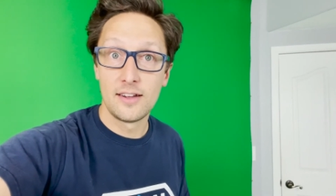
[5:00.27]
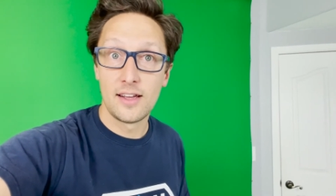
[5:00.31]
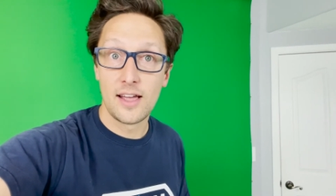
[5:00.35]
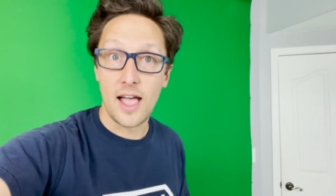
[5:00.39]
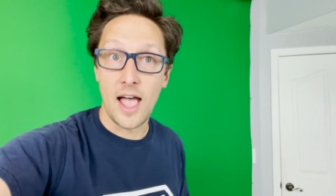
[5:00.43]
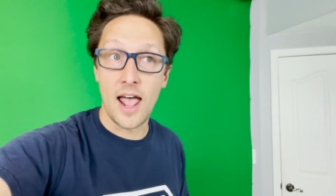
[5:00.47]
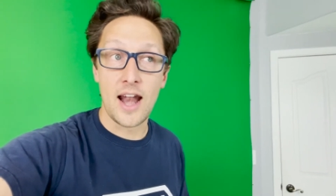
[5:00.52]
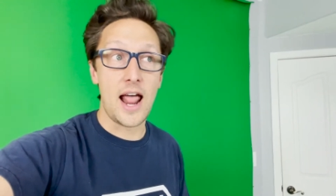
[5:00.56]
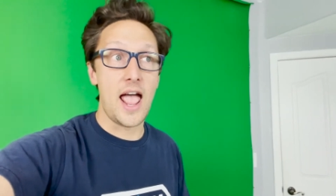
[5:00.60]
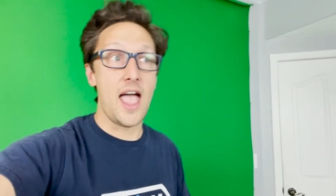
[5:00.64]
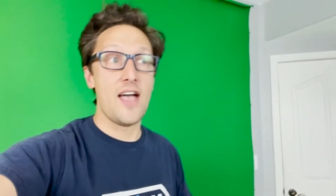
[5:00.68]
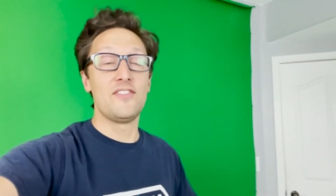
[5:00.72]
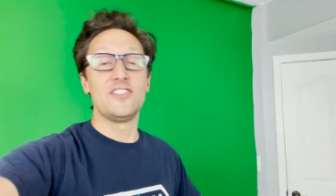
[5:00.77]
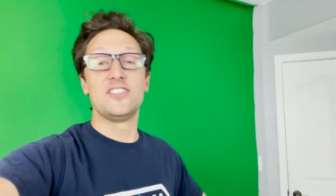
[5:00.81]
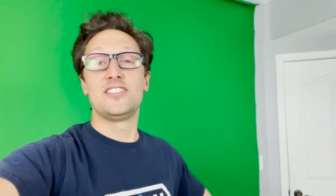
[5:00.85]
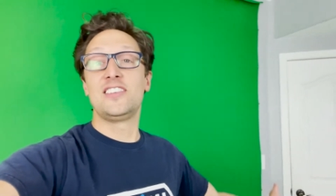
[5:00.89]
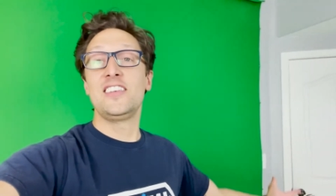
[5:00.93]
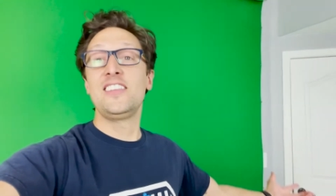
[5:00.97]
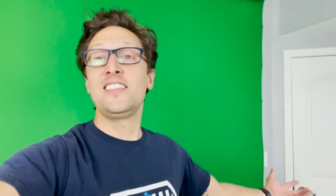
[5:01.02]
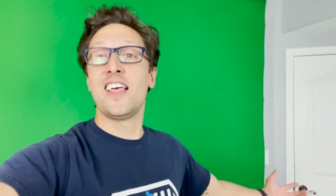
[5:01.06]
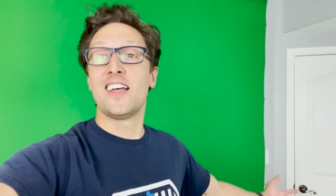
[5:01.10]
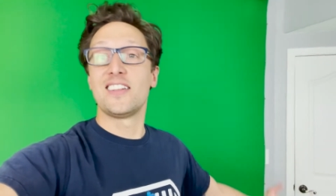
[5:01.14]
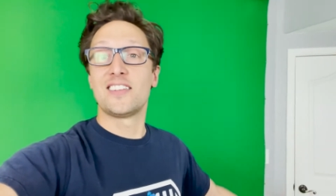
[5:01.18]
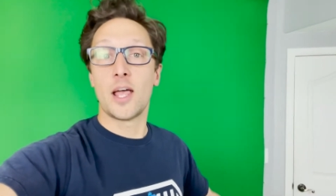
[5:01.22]
And I haven't
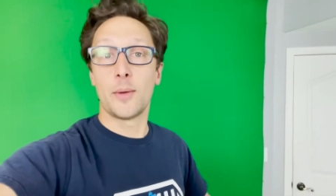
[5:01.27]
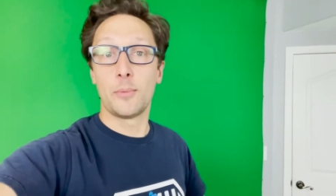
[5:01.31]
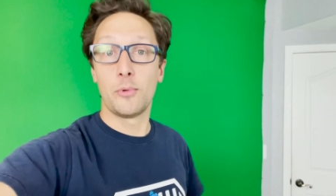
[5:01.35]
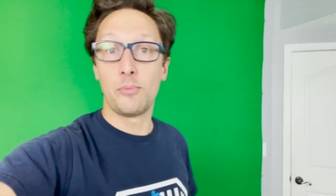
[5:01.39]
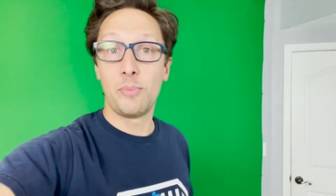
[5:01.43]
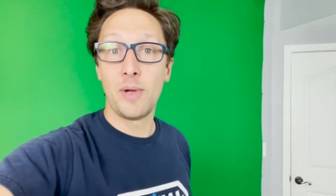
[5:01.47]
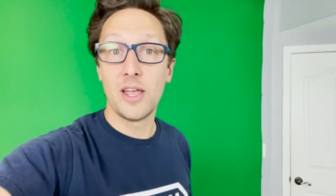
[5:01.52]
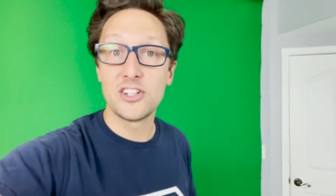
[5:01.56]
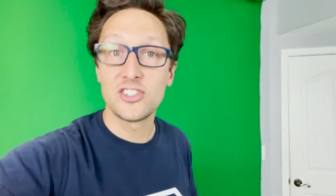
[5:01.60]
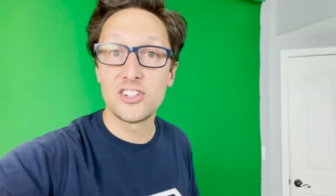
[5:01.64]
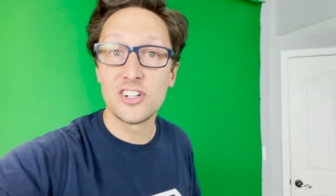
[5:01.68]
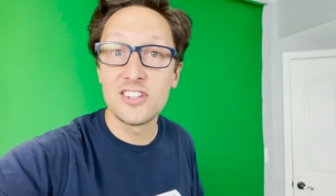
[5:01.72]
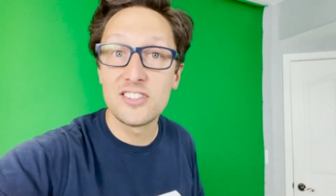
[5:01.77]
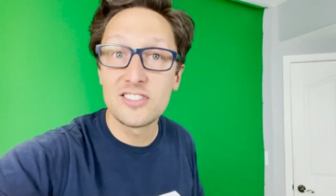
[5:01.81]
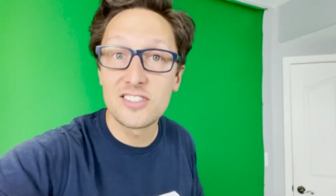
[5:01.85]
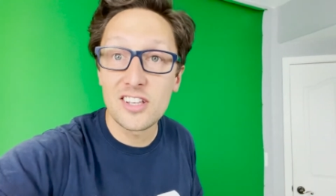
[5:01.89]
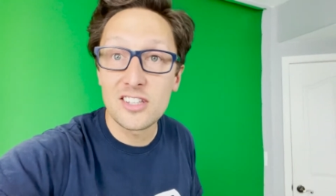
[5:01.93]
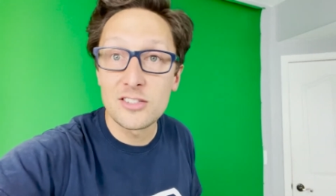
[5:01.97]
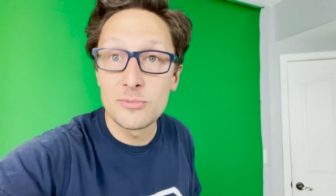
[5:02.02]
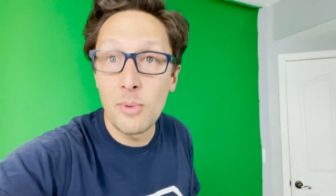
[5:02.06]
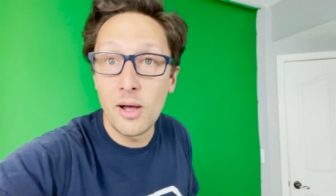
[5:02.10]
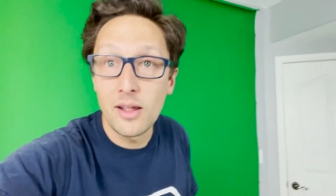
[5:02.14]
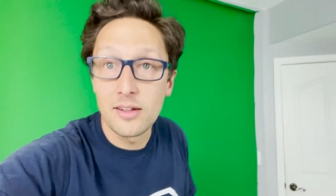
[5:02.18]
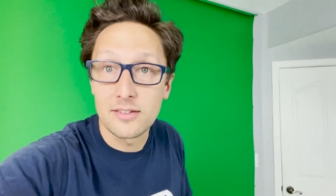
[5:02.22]
seen that type of patient in
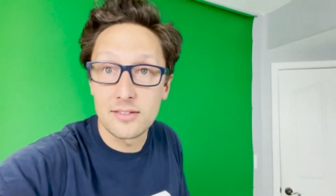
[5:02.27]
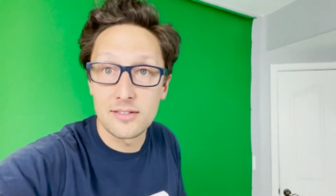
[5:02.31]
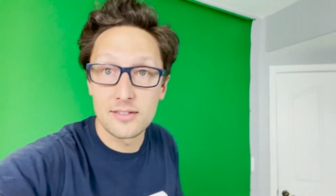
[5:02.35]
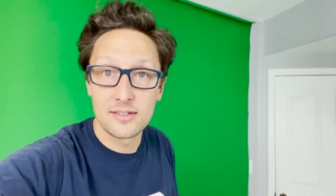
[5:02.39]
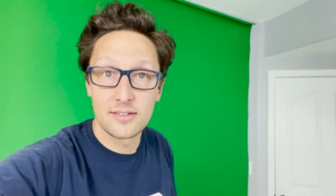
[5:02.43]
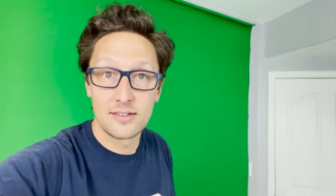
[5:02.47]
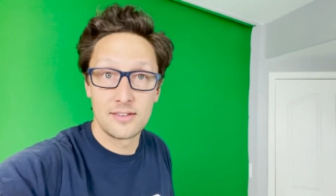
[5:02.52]
6 months.